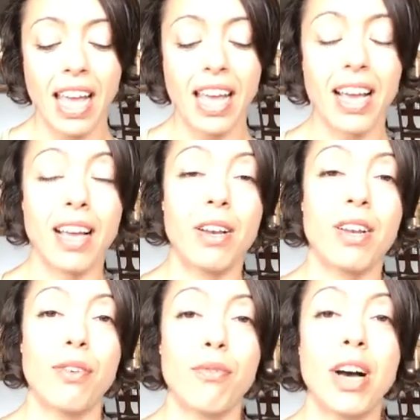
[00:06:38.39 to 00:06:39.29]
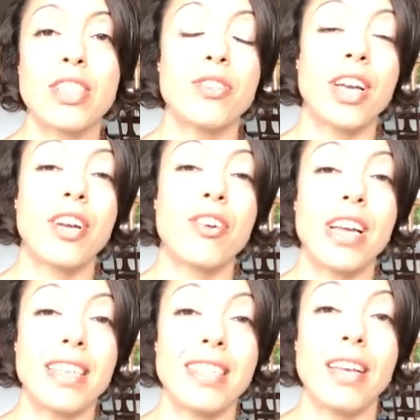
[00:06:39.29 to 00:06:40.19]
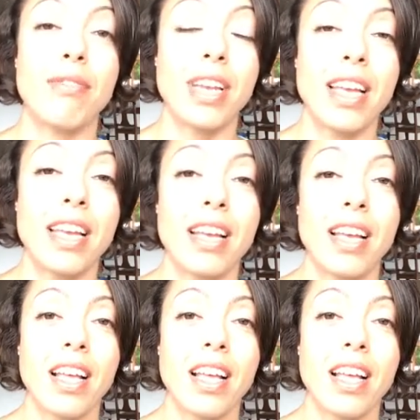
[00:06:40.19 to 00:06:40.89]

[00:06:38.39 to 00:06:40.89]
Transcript: and fostering creativity,